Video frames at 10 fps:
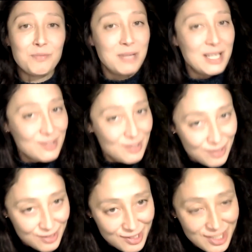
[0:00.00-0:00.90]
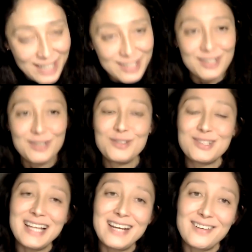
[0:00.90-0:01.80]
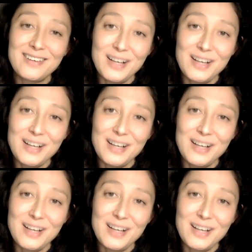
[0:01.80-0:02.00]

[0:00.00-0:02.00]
please just check the newsletter.